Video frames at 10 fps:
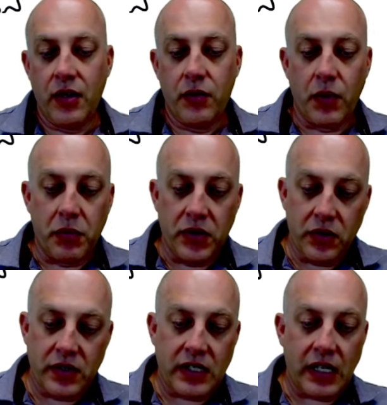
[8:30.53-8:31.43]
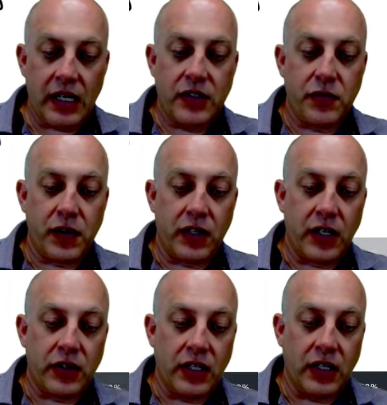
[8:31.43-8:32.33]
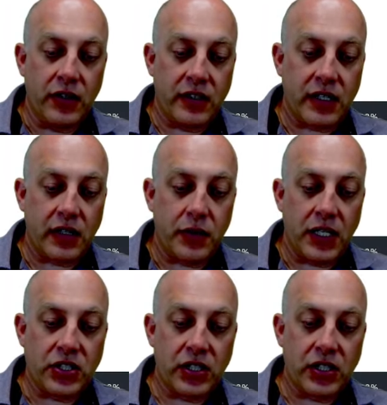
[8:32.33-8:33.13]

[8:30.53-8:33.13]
What we'll do instead is figure out the yield acceleration,